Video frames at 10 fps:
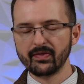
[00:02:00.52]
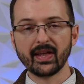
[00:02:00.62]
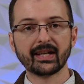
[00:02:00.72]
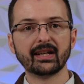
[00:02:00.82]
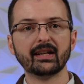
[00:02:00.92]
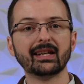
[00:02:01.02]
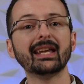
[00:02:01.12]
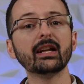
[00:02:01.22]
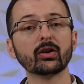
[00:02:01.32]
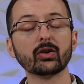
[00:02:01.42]
that can
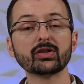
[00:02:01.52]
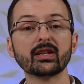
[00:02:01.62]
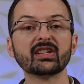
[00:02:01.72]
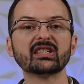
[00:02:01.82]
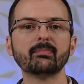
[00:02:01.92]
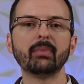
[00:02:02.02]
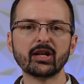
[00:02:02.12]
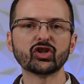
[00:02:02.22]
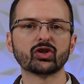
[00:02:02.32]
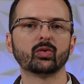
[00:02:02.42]
adhere to the
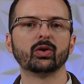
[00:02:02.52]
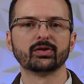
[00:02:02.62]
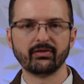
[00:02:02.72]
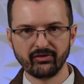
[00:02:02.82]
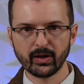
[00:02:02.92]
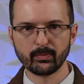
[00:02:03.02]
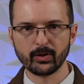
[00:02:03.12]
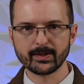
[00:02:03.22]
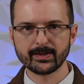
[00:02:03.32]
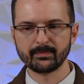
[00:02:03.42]
sebaceous oils of
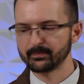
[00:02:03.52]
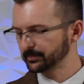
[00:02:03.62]
fingerprints.